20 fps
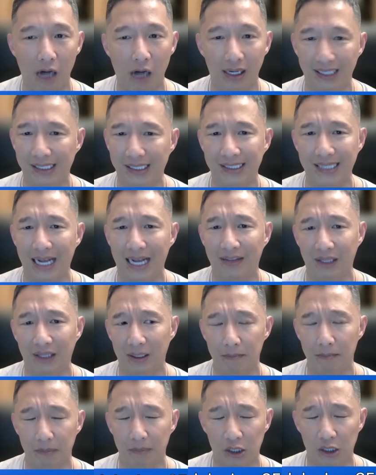As I said,
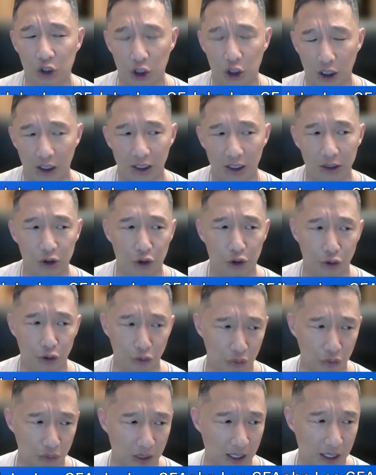the shares
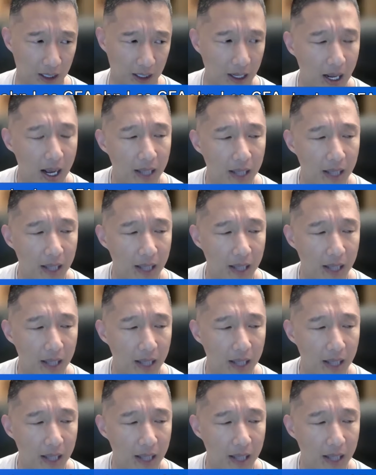to